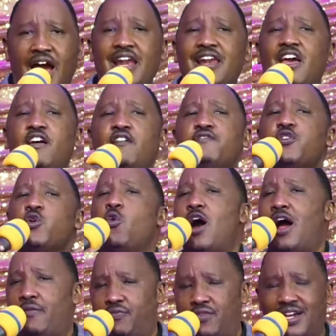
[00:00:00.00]
and
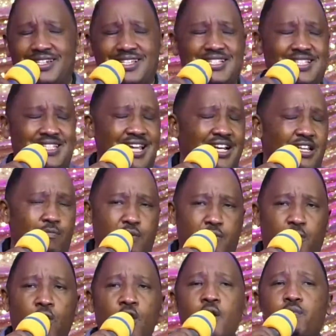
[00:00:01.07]
everyone that is telling
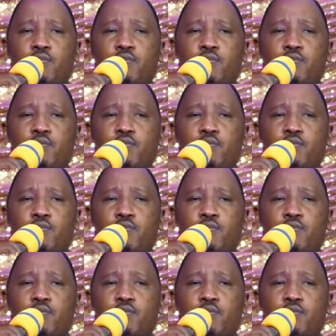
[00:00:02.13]
people,